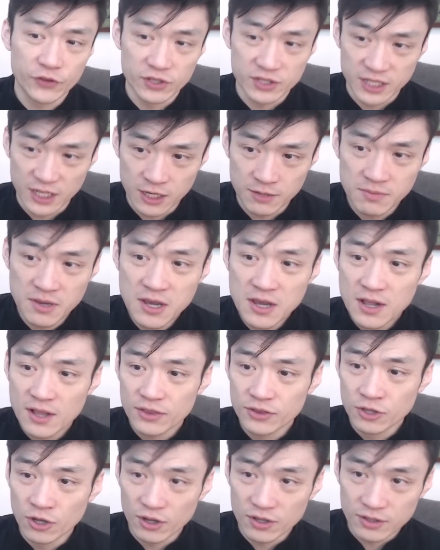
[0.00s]
team.
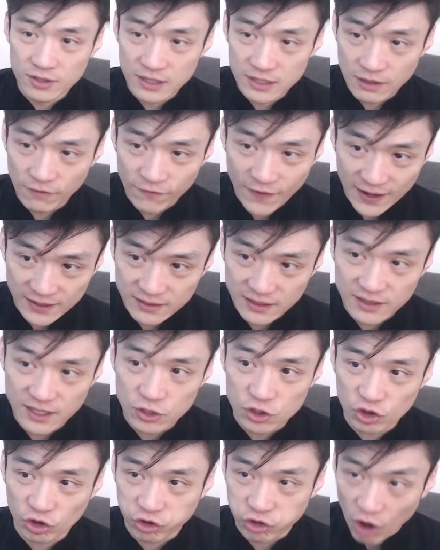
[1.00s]
Not the fact that they
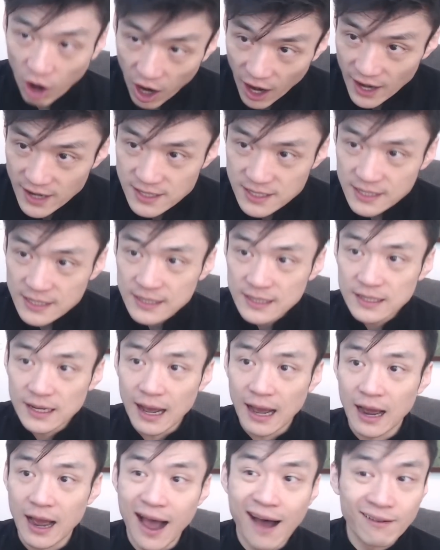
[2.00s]
tried.
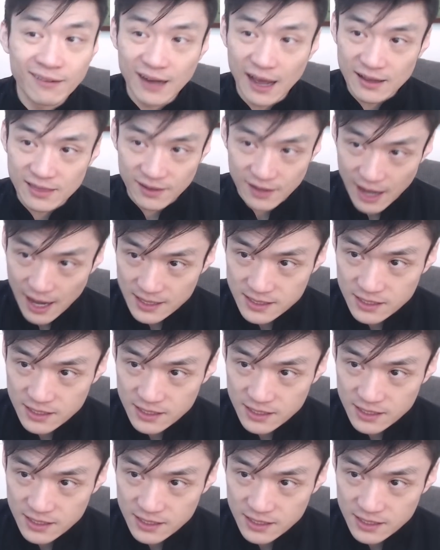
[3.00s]
Unlike the last